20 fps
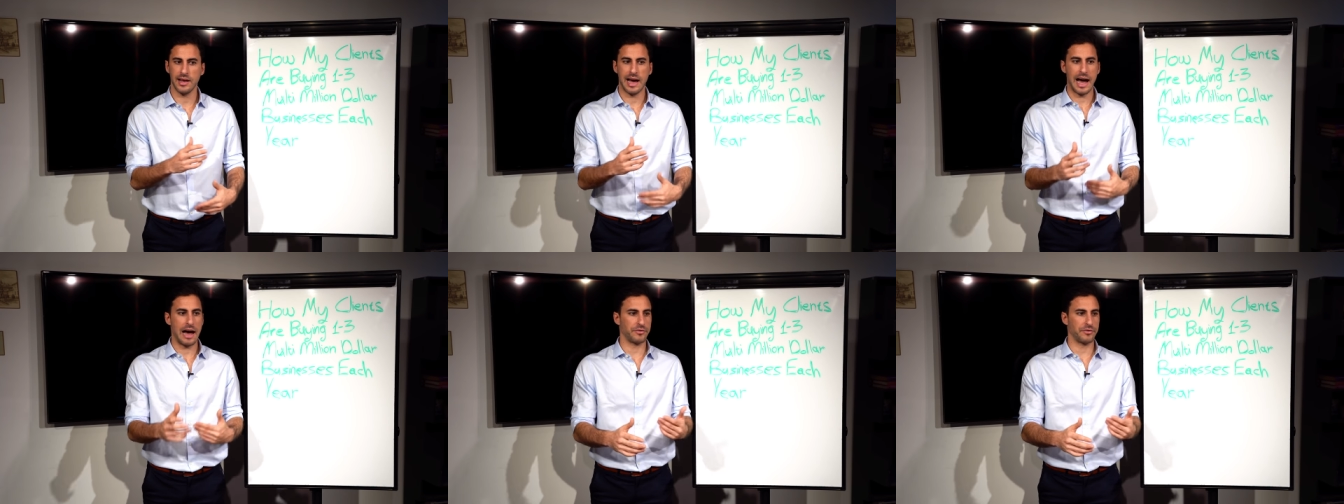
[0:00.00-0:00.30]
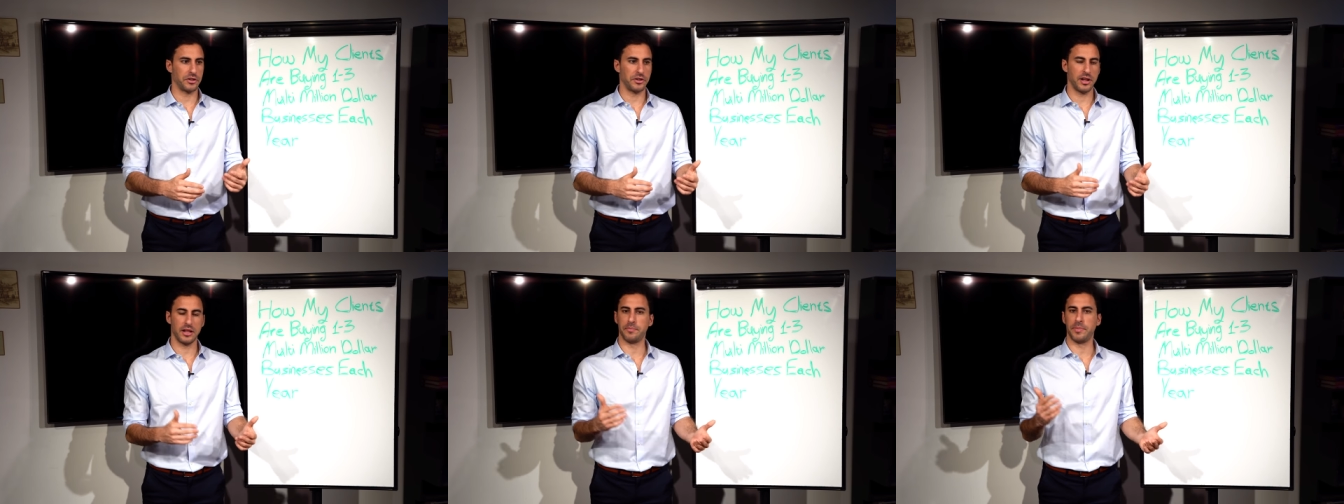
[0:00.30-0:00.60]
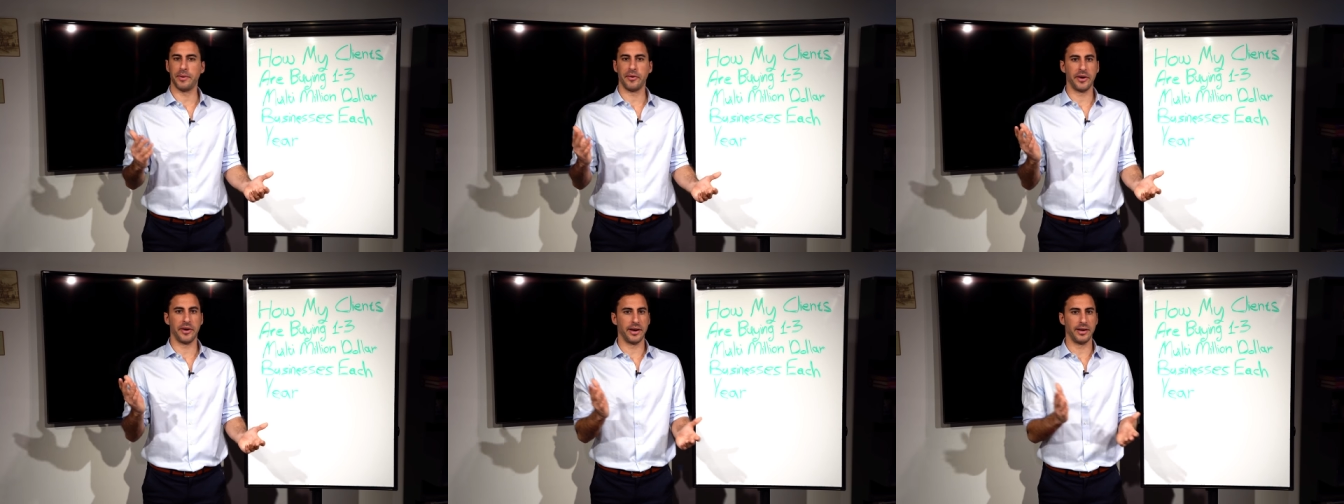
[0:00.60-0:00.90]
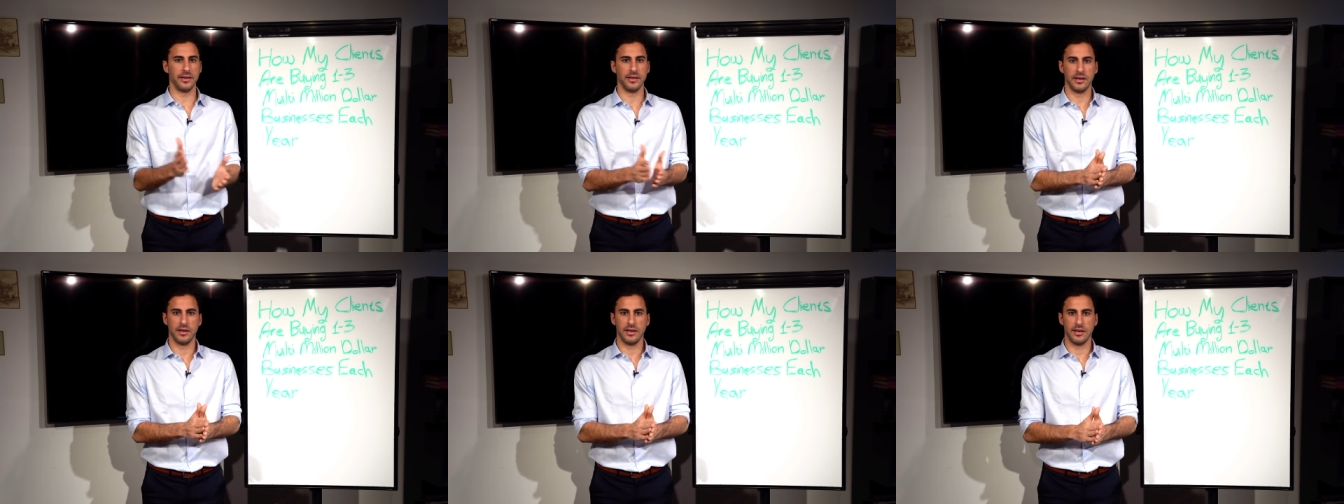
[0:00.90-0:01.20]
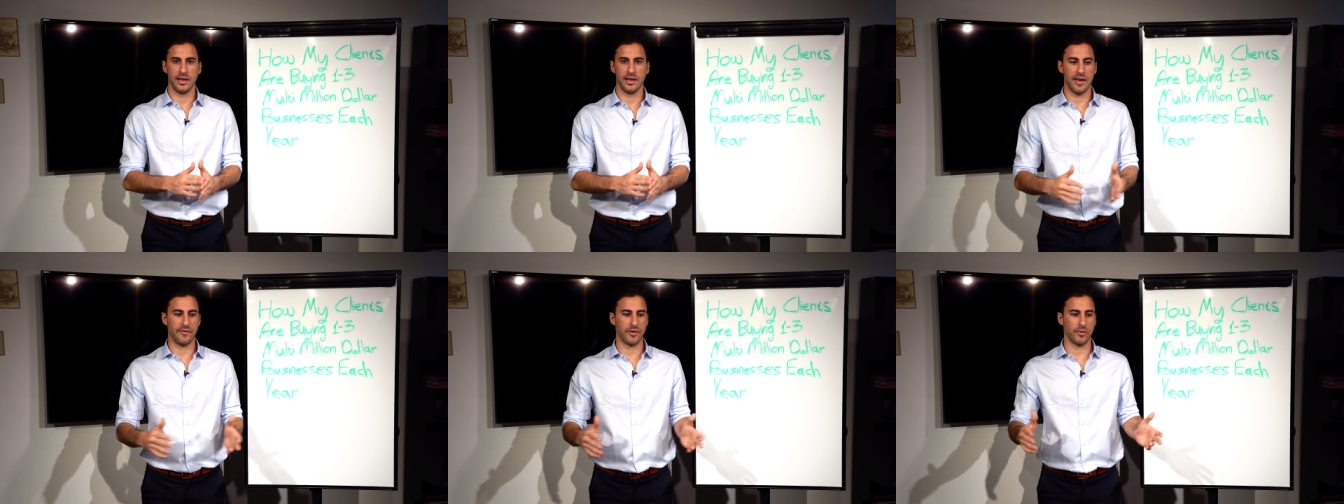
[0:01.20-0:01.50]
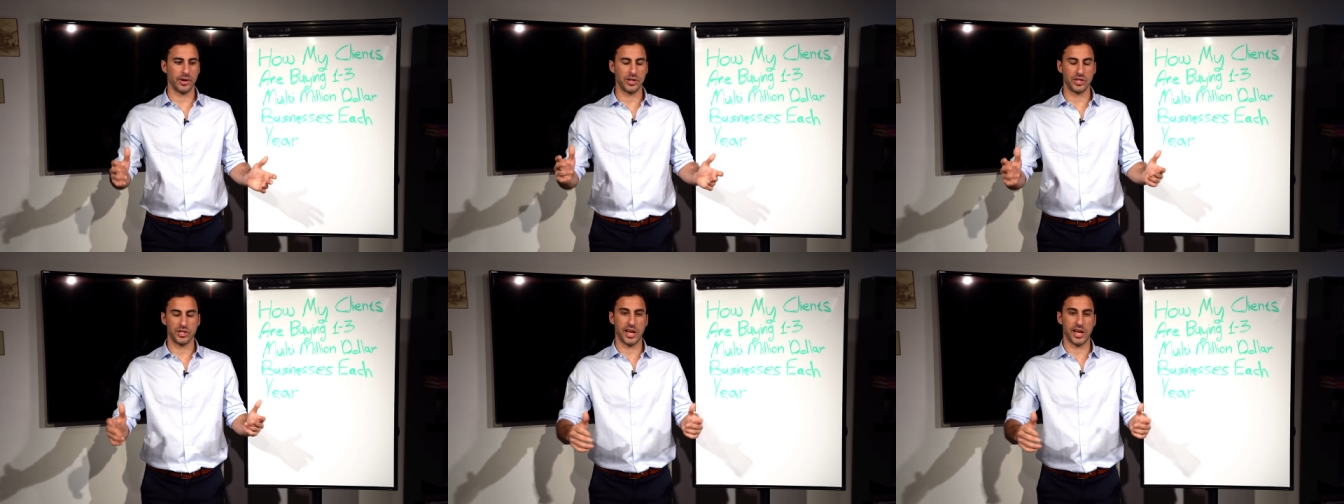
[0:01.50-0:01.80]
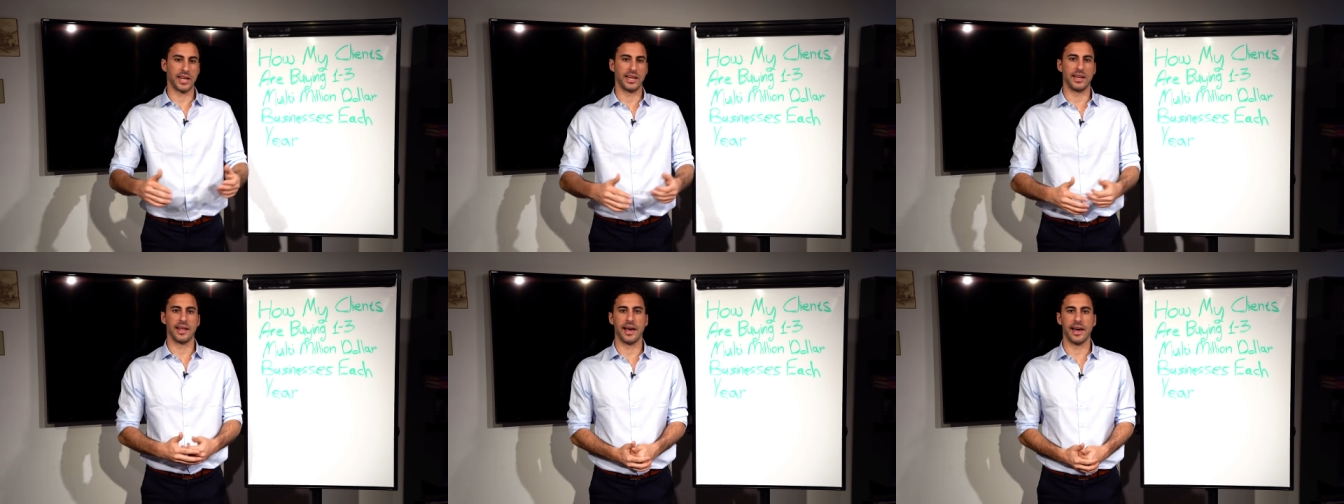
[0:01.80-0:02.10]
After that period, everyone's
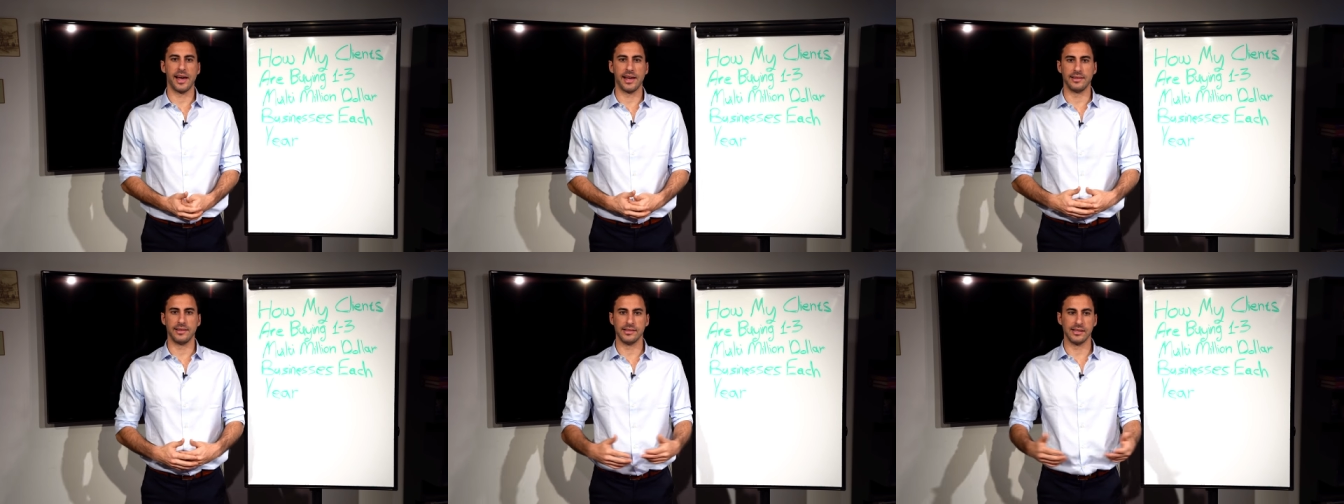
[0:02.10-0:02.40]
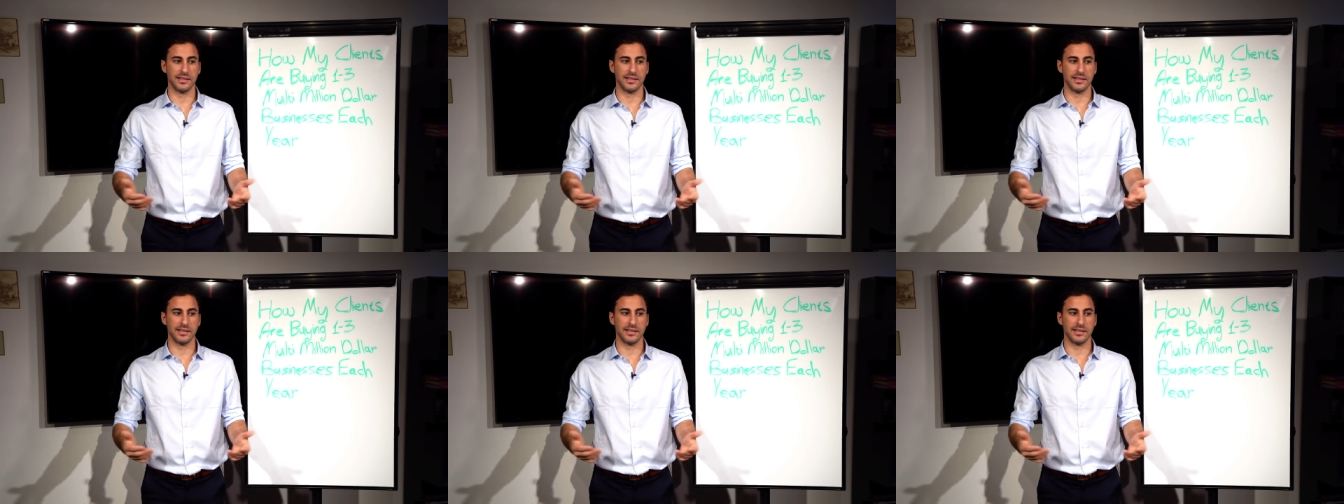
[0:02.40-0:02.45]
shaking hand.